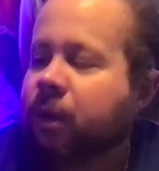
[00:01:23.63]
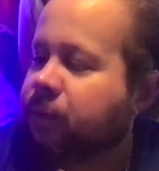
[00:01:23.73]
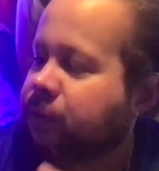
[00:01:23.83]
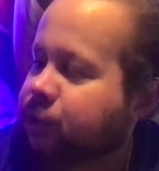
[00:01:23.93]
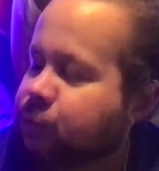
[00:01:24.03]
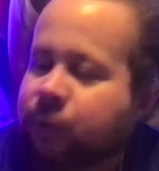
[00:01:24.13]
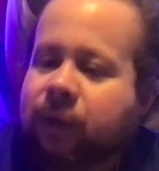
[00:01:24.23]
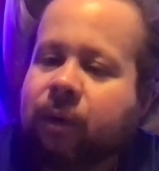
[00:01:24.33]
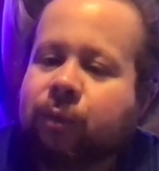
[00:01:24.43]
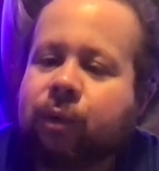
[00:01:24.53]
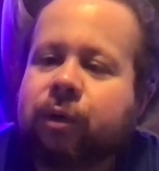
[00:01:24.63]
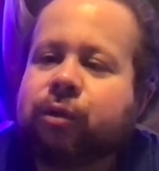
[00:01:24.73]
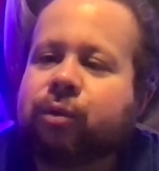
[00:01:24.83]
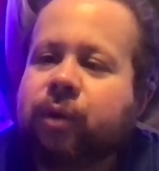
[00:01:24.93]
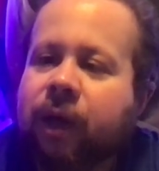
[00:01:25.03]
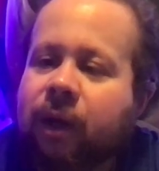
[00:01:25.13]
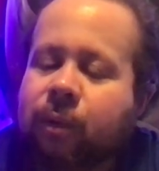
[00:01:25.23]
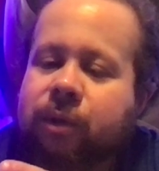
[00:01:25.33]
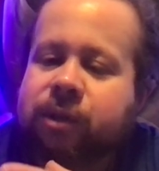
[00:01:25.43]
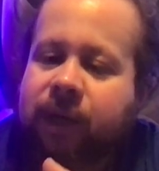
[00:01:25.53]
This one that I'm going to do now was